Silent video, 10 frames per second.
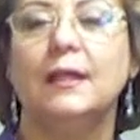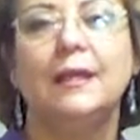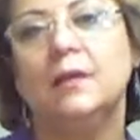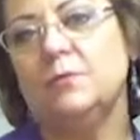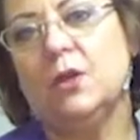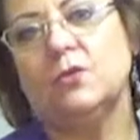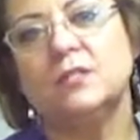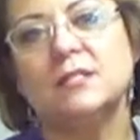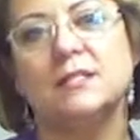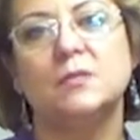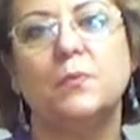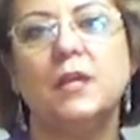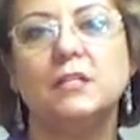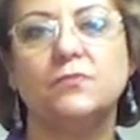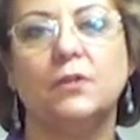Hypnosis is
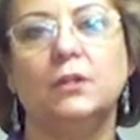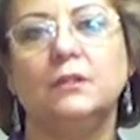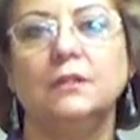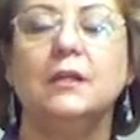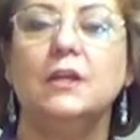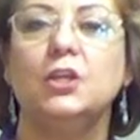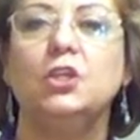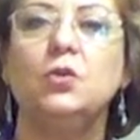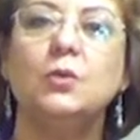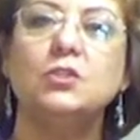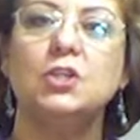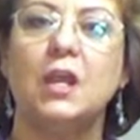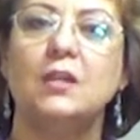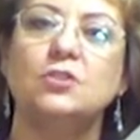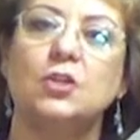peaceful. You will
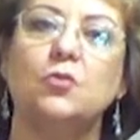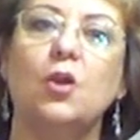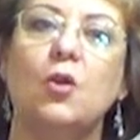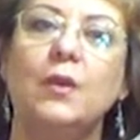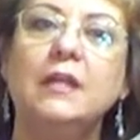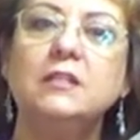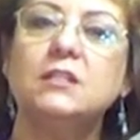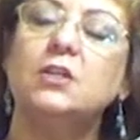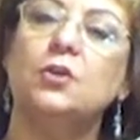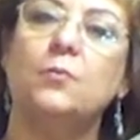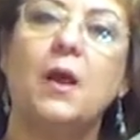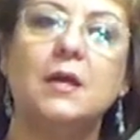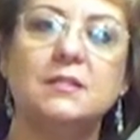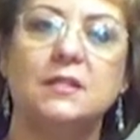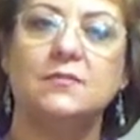change and grow into your
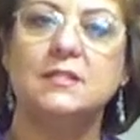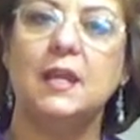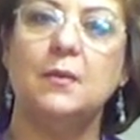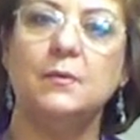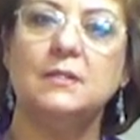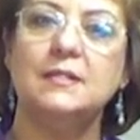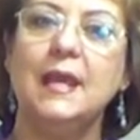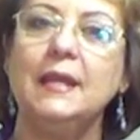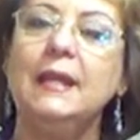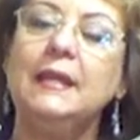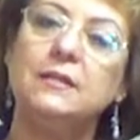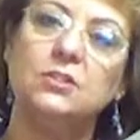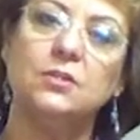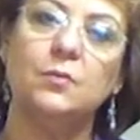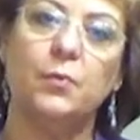positive statements and
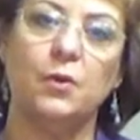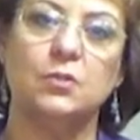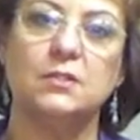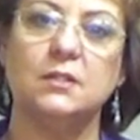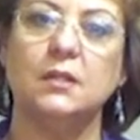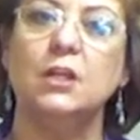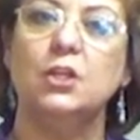into the person